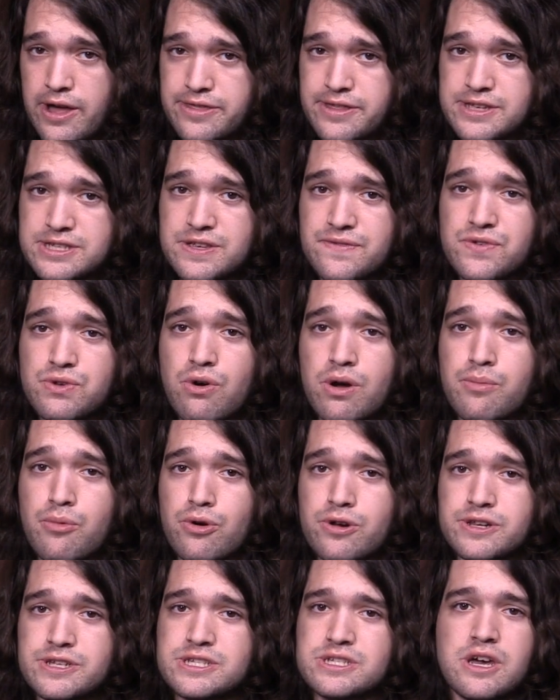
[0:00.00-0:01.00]
on this if you want
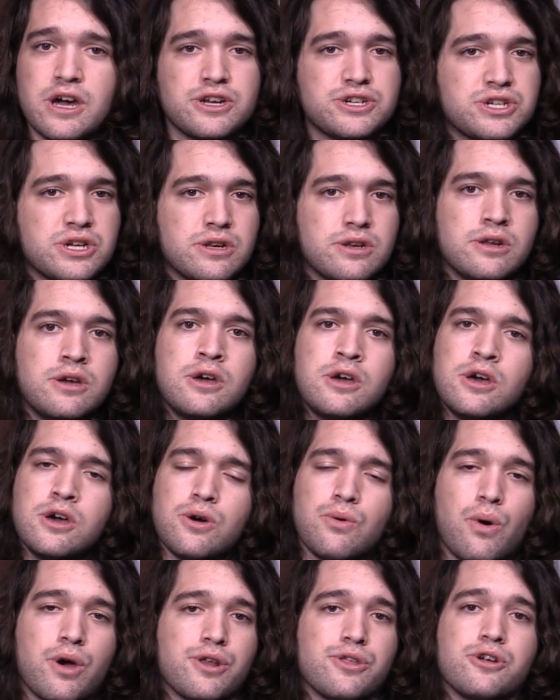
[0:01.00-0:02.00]
more discussion,
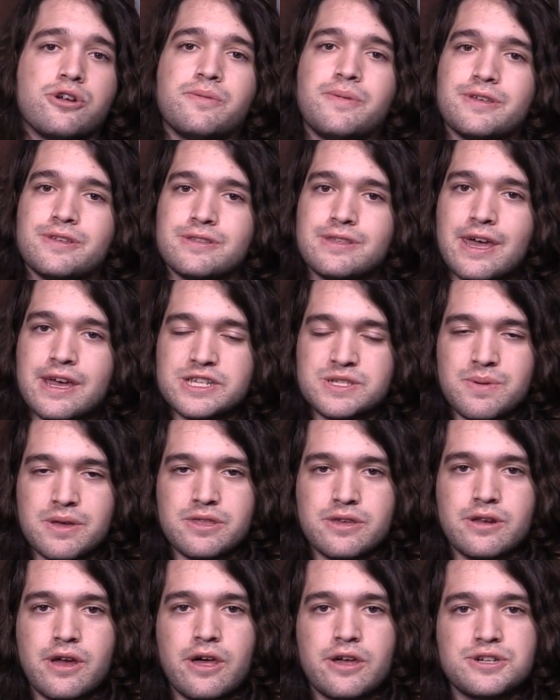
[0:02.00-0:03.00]
want to learn about the test
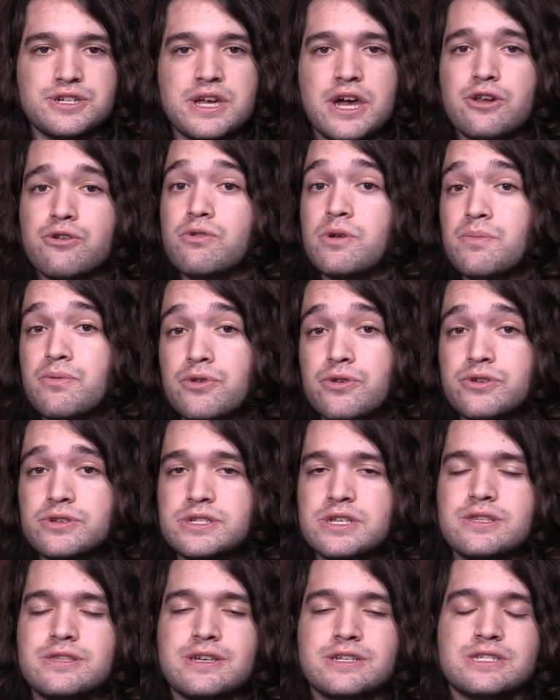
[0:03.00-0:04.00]
methodology, how to
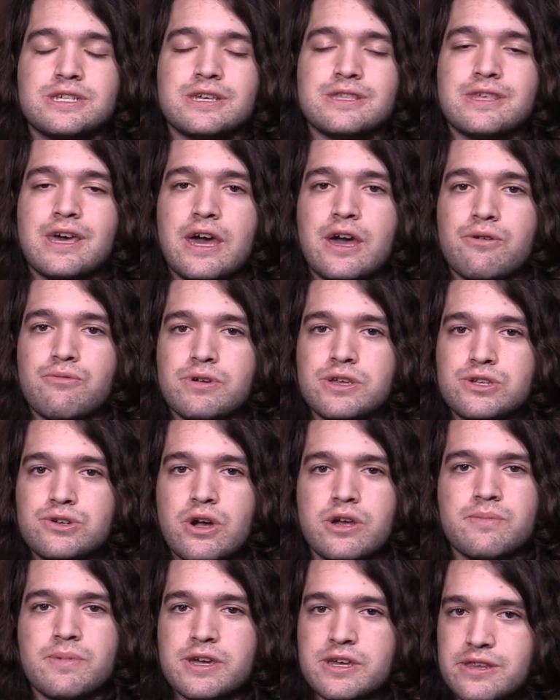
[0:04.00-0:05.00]
reproduce it, things like that. We
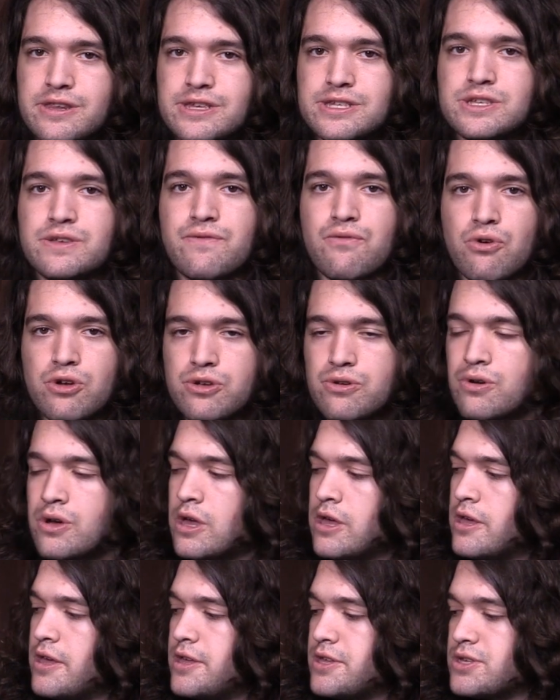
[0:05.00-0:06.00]
try to make it easy for you.
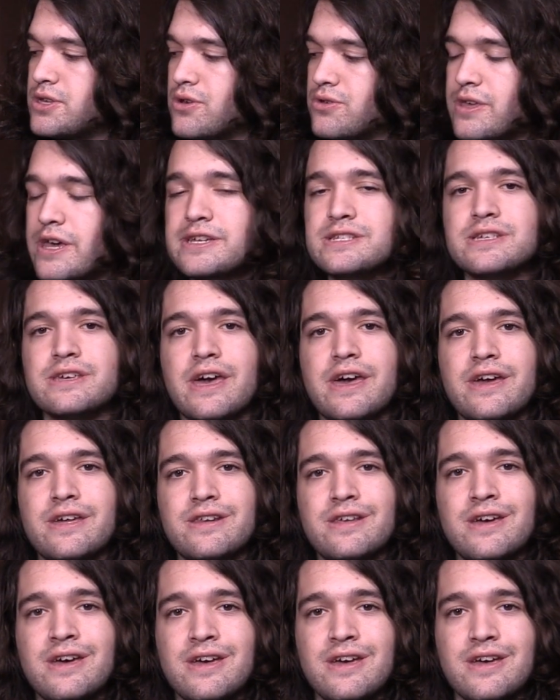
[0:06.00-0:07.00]
So thanks
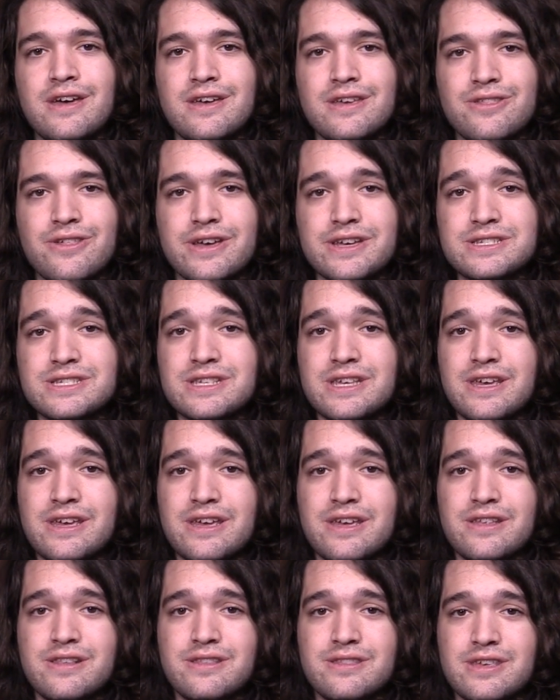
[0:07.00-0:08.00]
again. Links
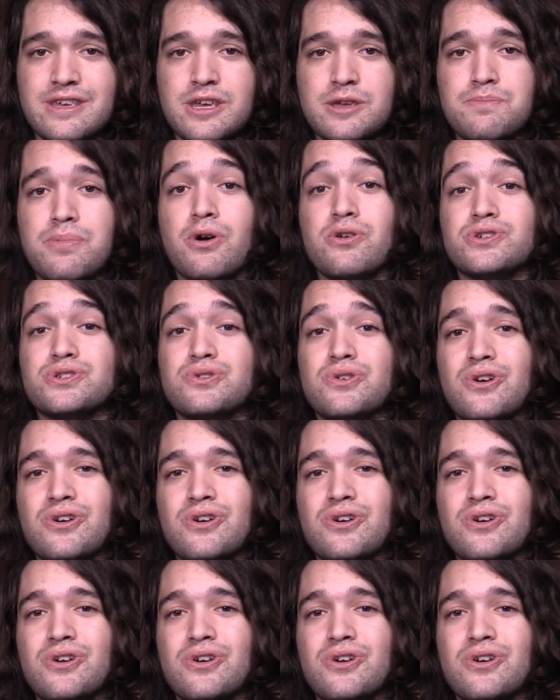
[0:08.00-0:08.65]
in the post